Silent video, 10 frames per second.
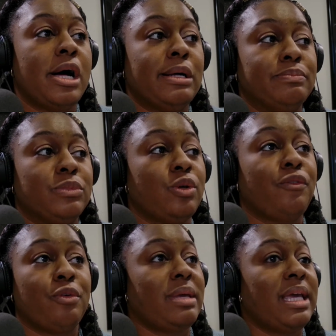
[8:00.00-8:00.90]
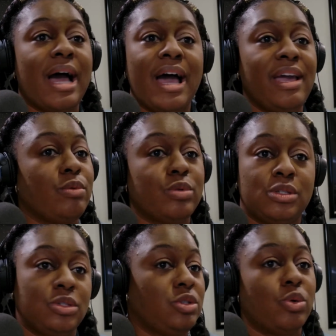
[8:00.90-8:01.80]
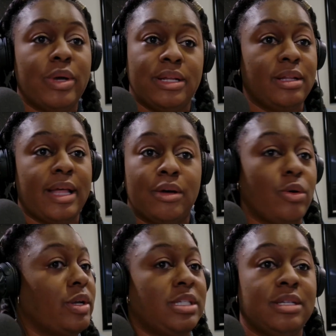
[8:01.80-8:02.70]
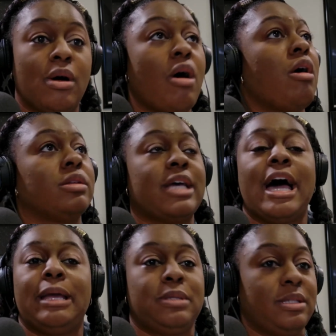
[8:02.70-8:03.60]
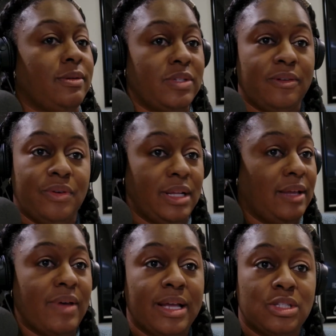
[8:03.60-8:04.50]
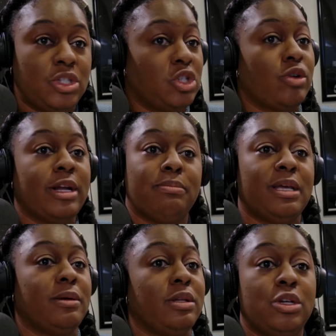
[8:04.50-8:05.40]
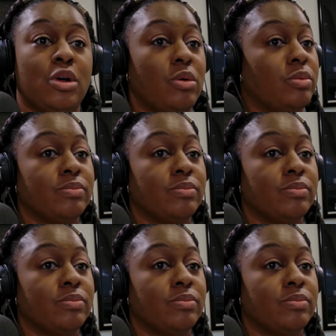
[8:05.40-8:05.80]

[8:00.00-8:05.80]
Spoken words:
So for me, I was going to all types of different events, just trying to be, in